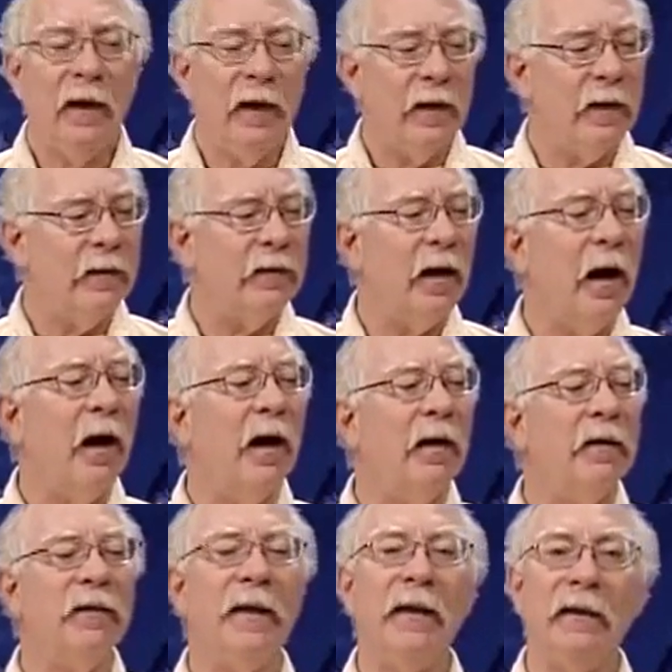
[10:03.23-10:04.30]
And uh,
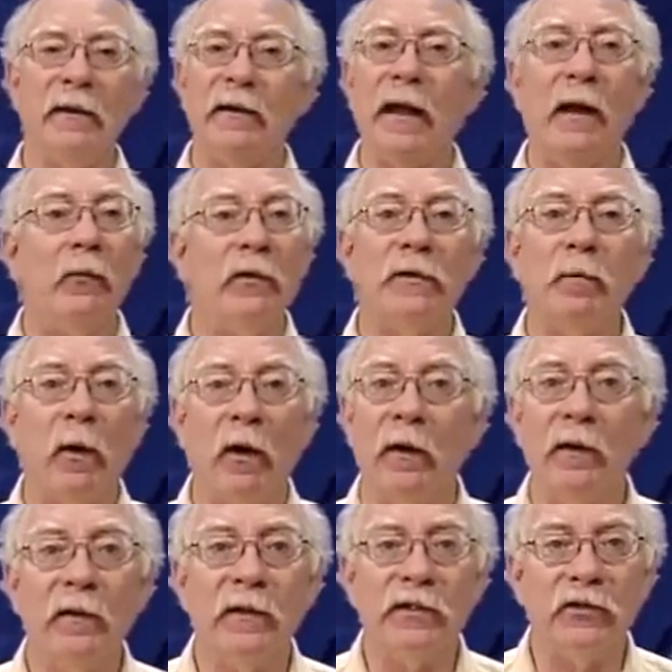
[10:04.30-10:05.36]
I think that that was part
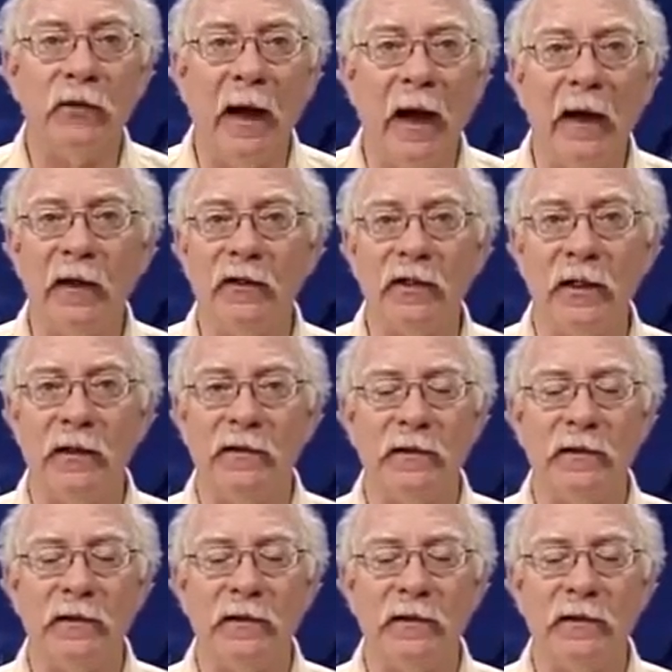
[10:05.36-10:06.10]
of the strategy.